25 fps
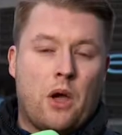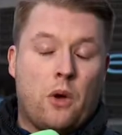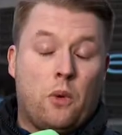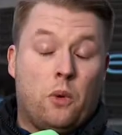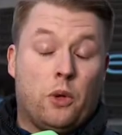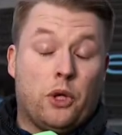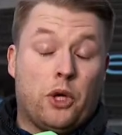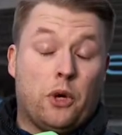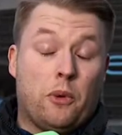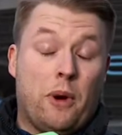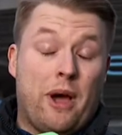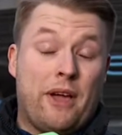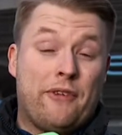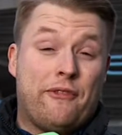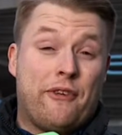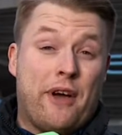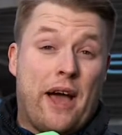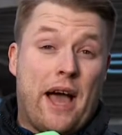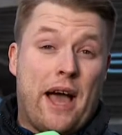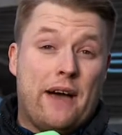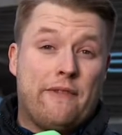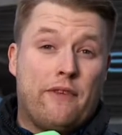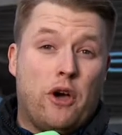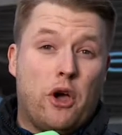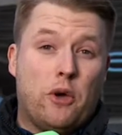Well, UEFA
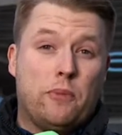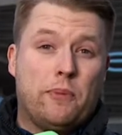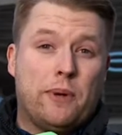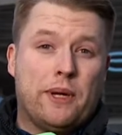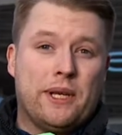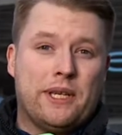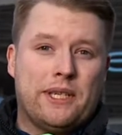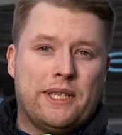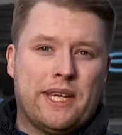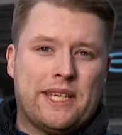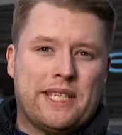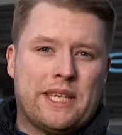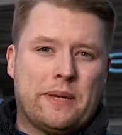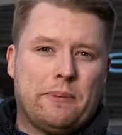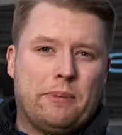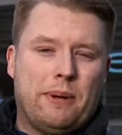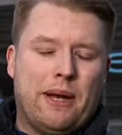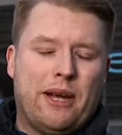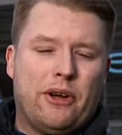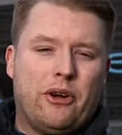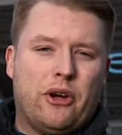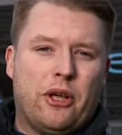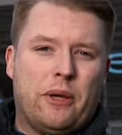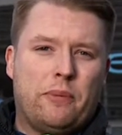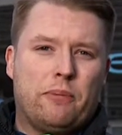have opened
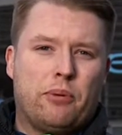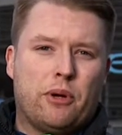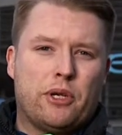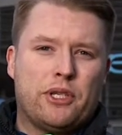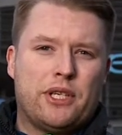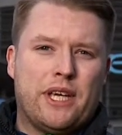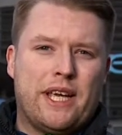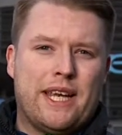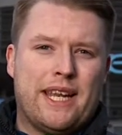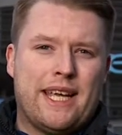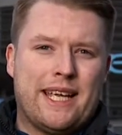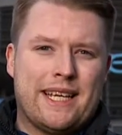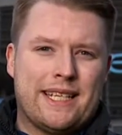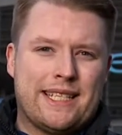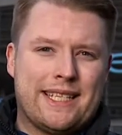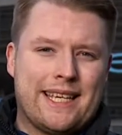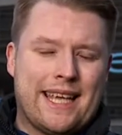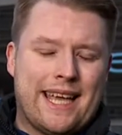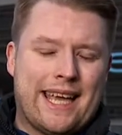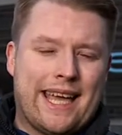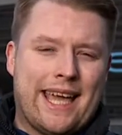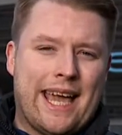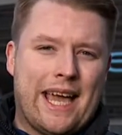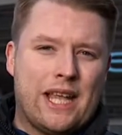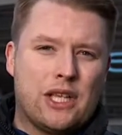disciplinary proceedings
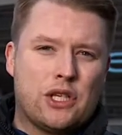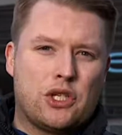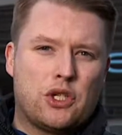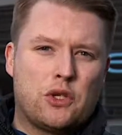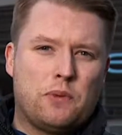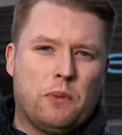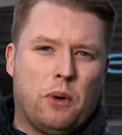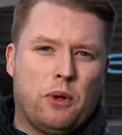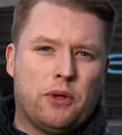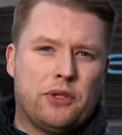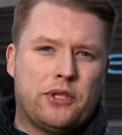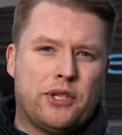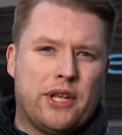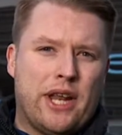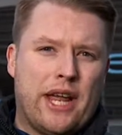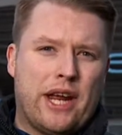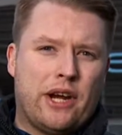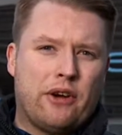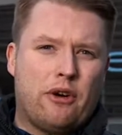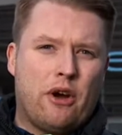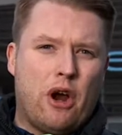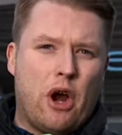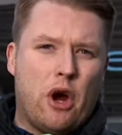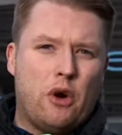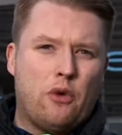against
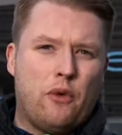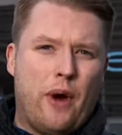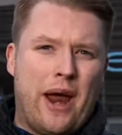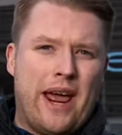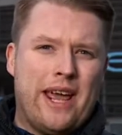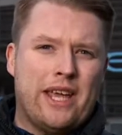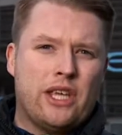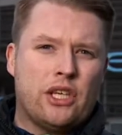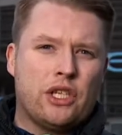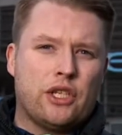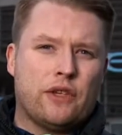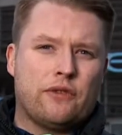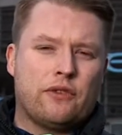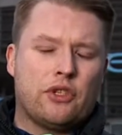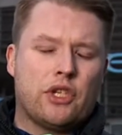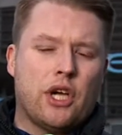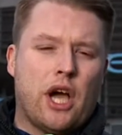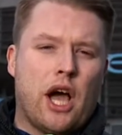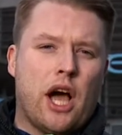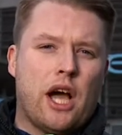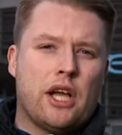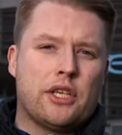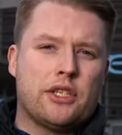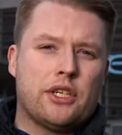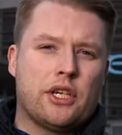Montenegro, a range of
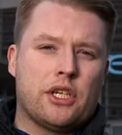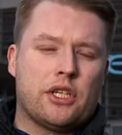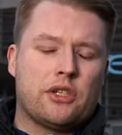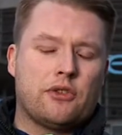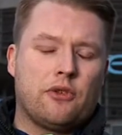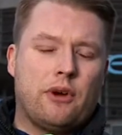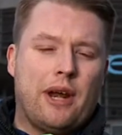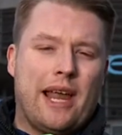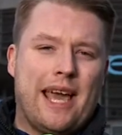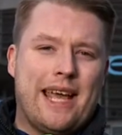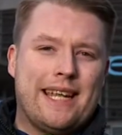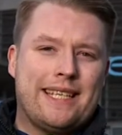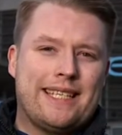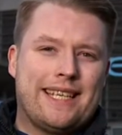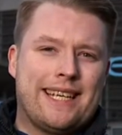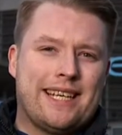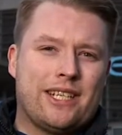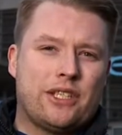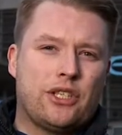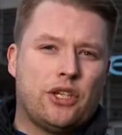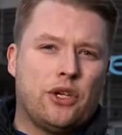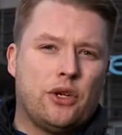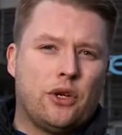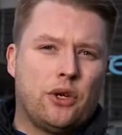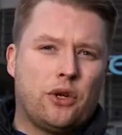charges relating
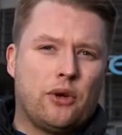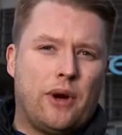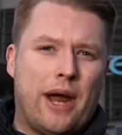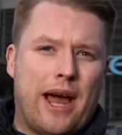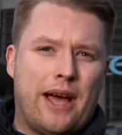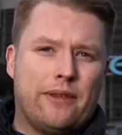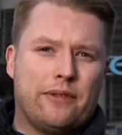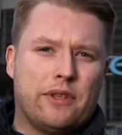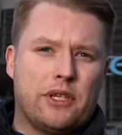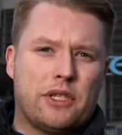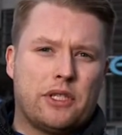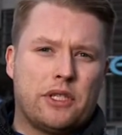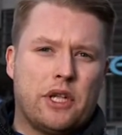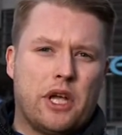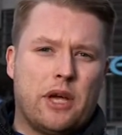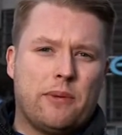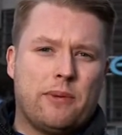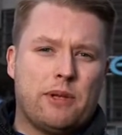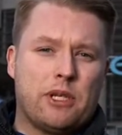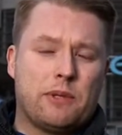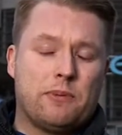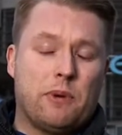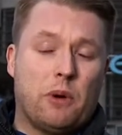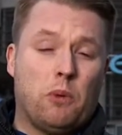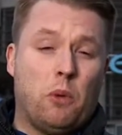to crowd
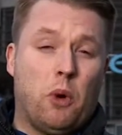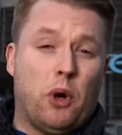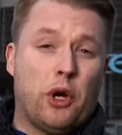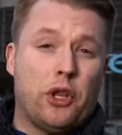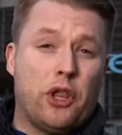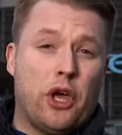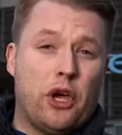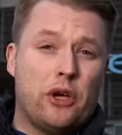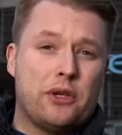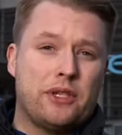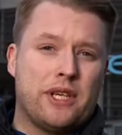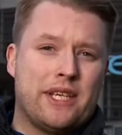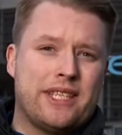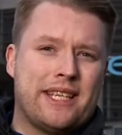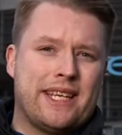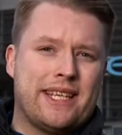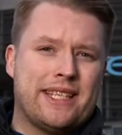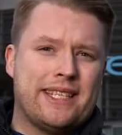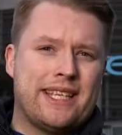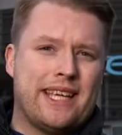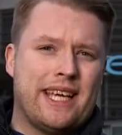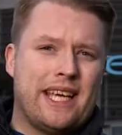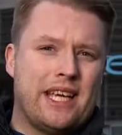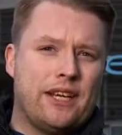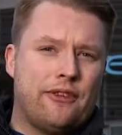disturbance, but one of those is
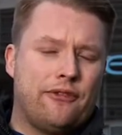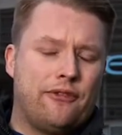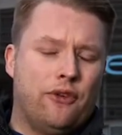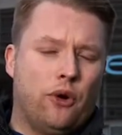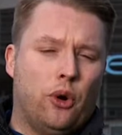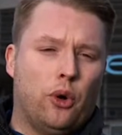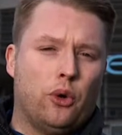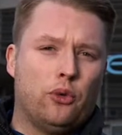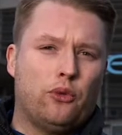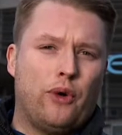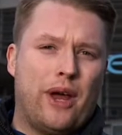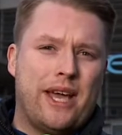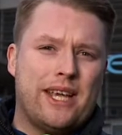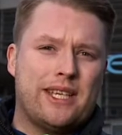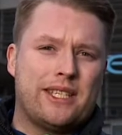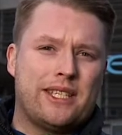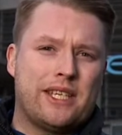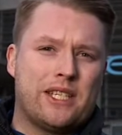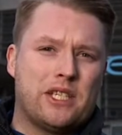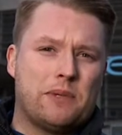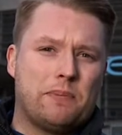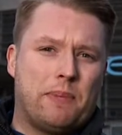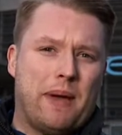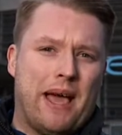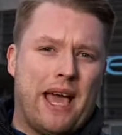indeed for
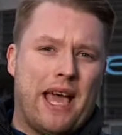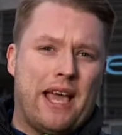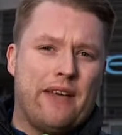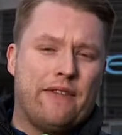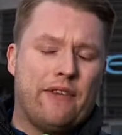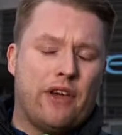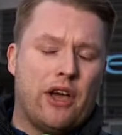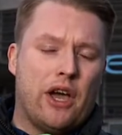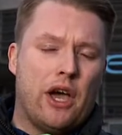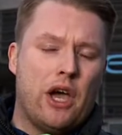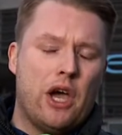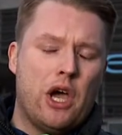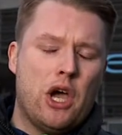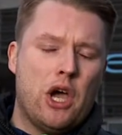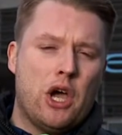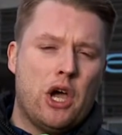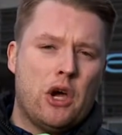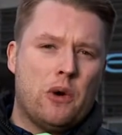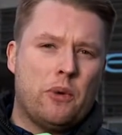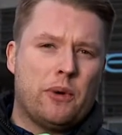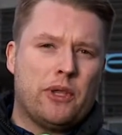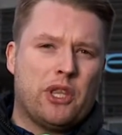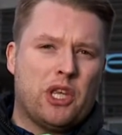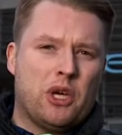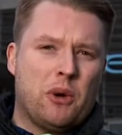racist behaviour,
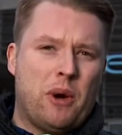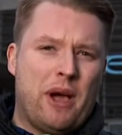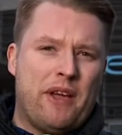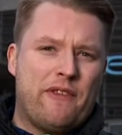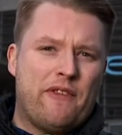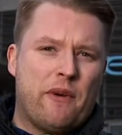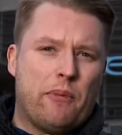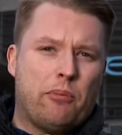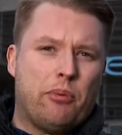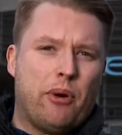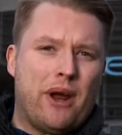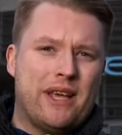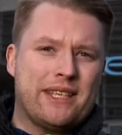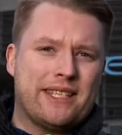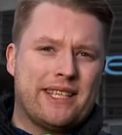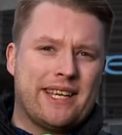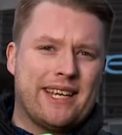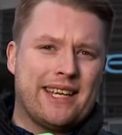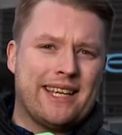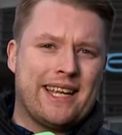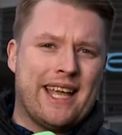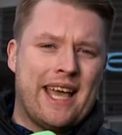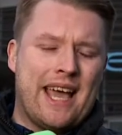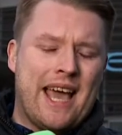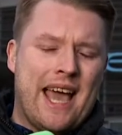with the UEFA
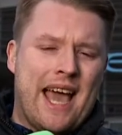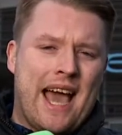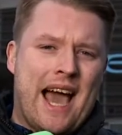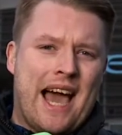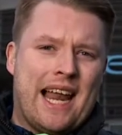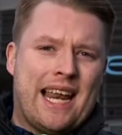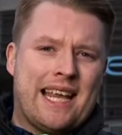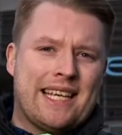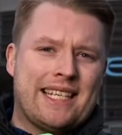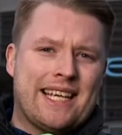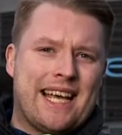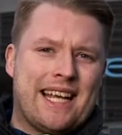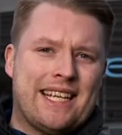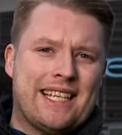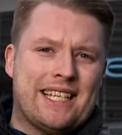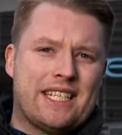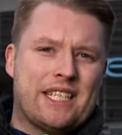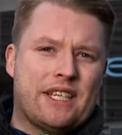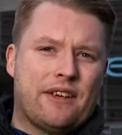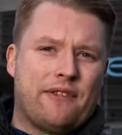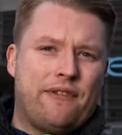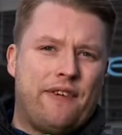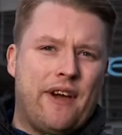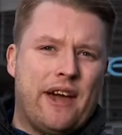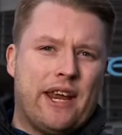president Aleksander
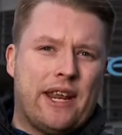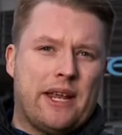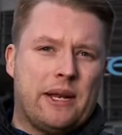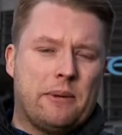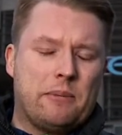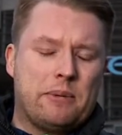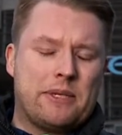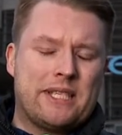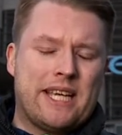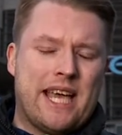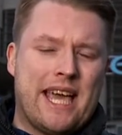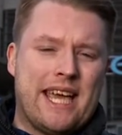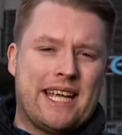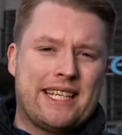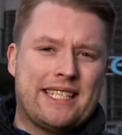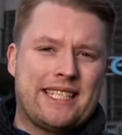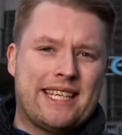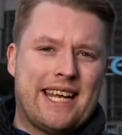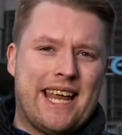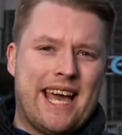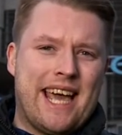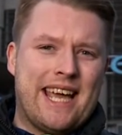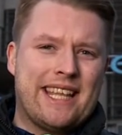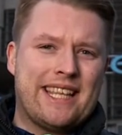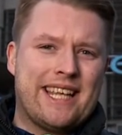Čeferin saying
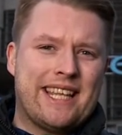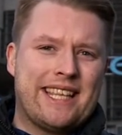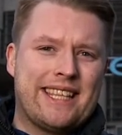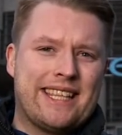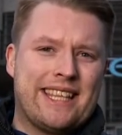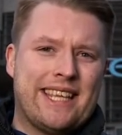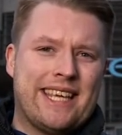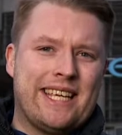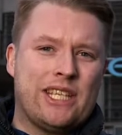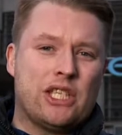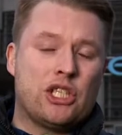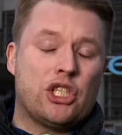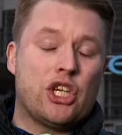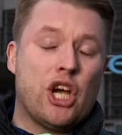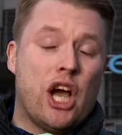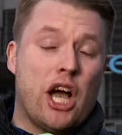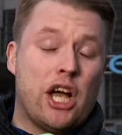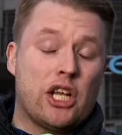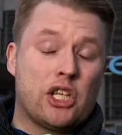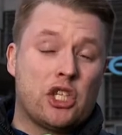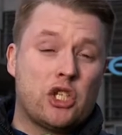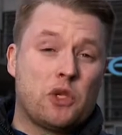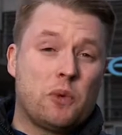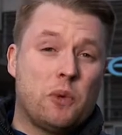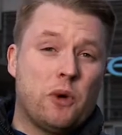today that the
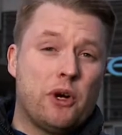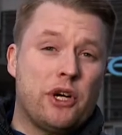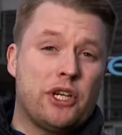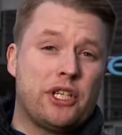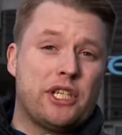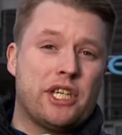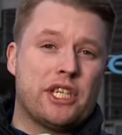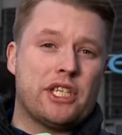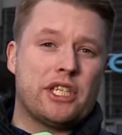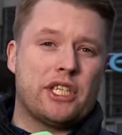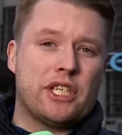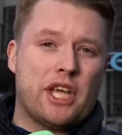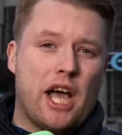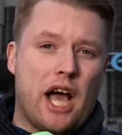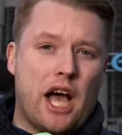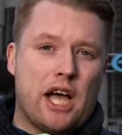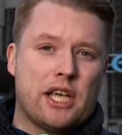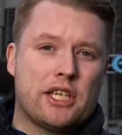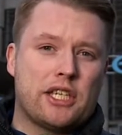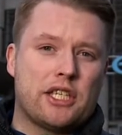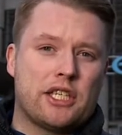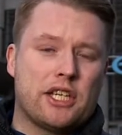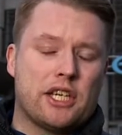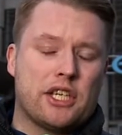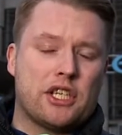chants were a
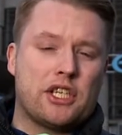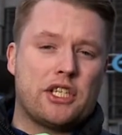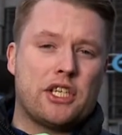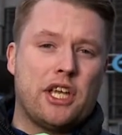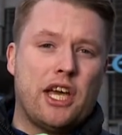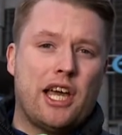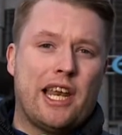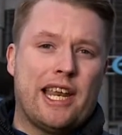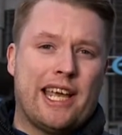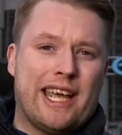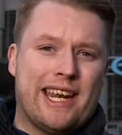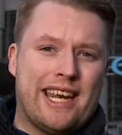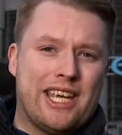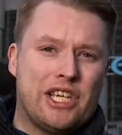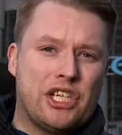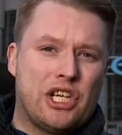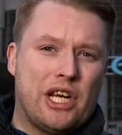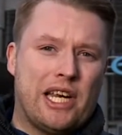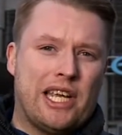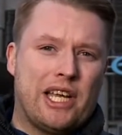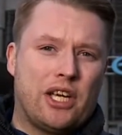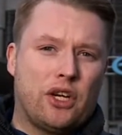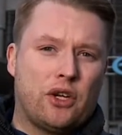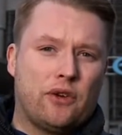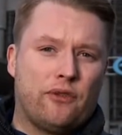disaster. Sterling
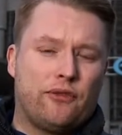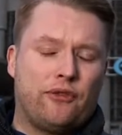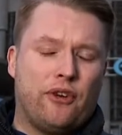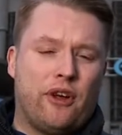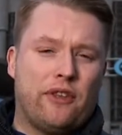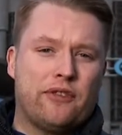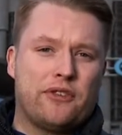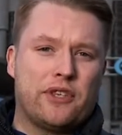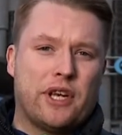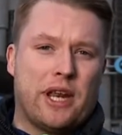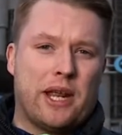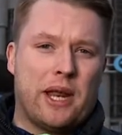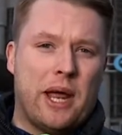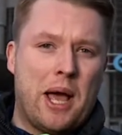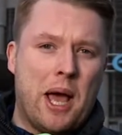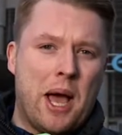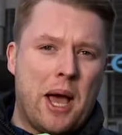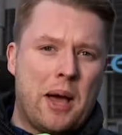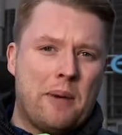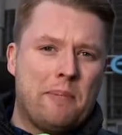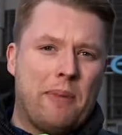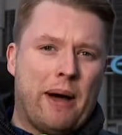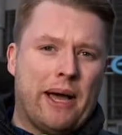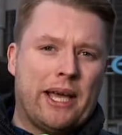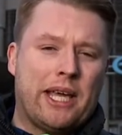initially confronted it
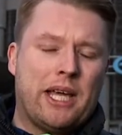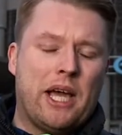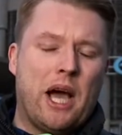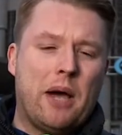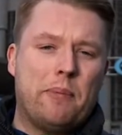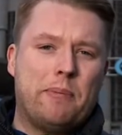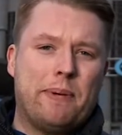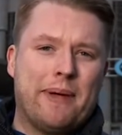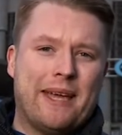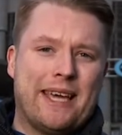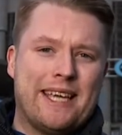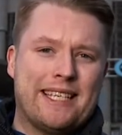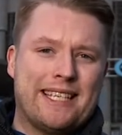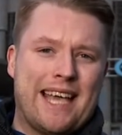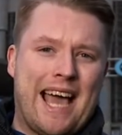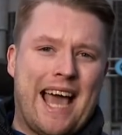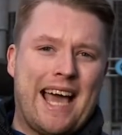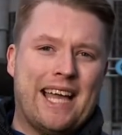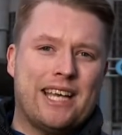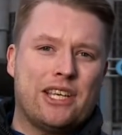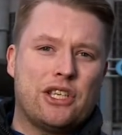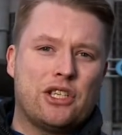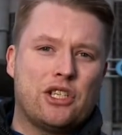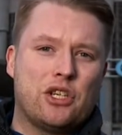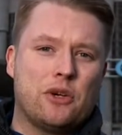by cupping his
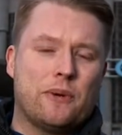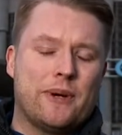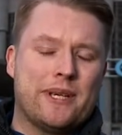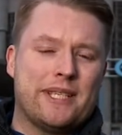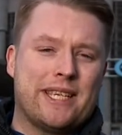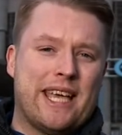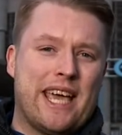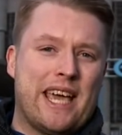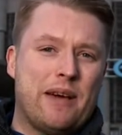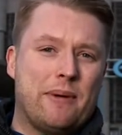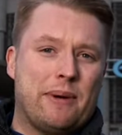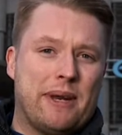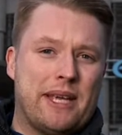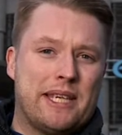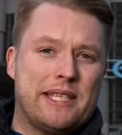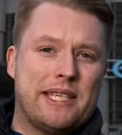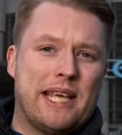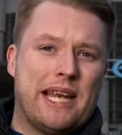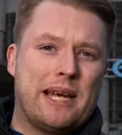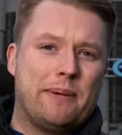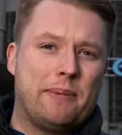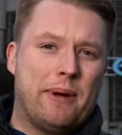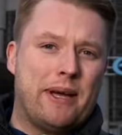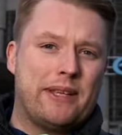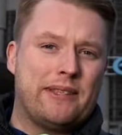hand to his ear when he
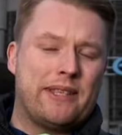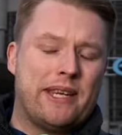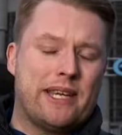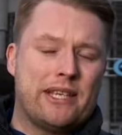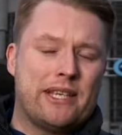celebrated